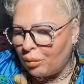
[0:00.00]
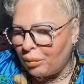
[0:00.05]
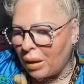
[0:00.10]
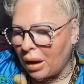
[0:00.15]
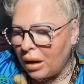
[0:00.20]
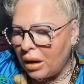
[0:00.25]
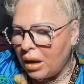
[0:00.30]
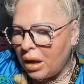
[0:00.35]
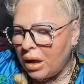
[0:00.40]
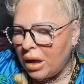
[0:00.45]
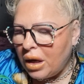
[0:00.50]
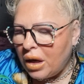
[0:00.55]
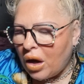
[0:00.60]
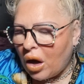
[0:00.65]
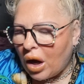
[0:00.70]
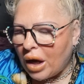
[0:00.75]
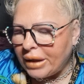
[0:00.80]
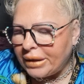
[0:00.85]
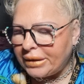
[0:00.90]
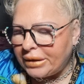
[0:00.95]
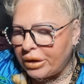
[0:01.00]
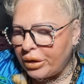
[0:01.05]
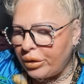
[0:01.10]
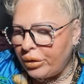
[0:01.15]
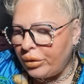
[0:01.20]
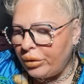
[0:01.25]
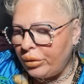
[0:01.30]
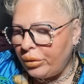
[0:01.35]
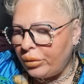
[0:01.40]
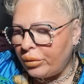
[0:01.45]
But I
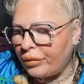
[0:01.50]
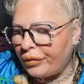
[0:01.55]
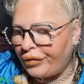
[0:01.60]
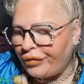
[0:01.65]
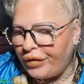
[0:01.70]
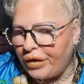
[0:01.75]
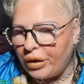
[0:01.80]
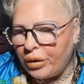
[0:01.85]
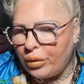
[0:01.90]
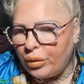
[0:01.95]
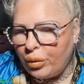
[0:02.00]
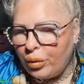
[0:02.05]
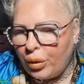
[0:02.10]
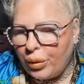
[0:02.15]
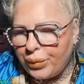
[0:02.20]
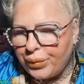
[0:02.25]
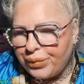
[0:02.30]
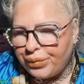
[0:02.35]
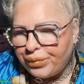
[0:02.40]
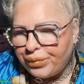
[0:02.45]
do feel,